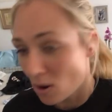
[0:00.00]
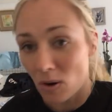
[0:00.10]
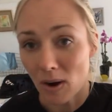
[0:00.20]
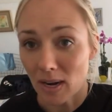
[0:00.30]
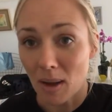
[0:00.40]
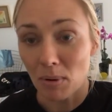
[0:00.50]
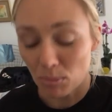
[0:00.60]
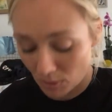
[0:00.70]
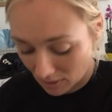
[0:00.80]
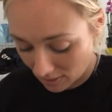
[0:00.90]
All right, I'm gonna
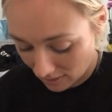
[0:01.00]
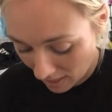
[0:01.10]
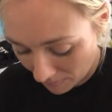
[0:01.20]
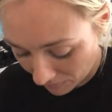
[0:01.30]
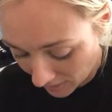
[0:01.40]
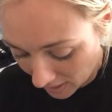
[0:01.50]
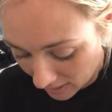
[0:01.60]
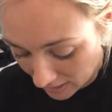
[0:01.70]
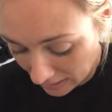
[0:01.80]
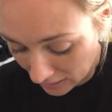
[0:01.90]
put this um,
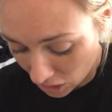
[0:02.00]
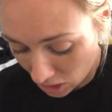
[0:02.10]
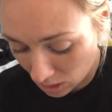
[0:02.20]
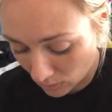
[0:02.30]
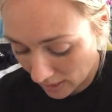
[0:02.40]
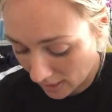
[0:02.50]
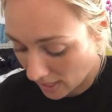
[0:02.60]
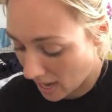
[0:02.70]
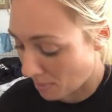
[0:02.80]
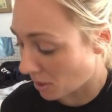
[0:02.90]
delicious looking
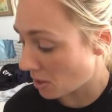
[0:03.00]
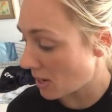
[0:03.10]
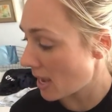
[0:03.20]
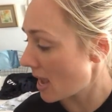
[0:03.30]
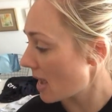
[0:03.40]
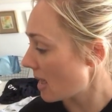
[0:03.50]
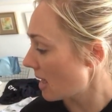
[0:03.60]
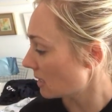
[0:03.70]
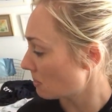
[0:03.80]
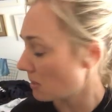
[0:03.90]
um, Gruyere
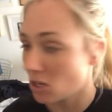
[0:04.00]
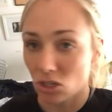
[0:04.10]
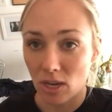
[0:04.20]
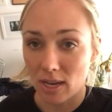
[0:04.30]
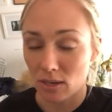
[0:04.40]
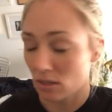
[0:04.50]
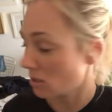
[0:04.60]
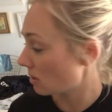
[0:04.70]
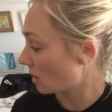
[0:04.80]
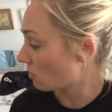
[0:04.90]
spinach and
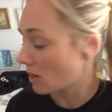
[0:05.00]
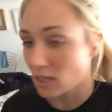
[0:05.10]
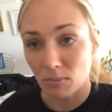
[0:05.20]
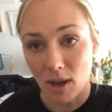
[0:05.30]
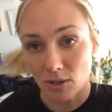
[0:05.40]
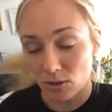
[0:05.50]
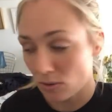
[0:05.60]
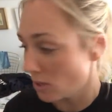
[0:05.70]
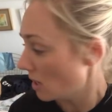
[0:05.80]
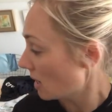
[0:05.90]
sun-dried
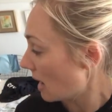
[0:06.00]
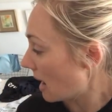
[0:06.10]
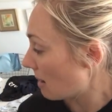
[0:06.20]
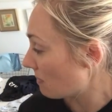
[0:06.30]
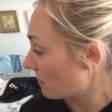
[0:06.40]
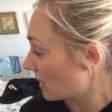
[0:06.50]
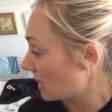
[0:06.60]
tomato um,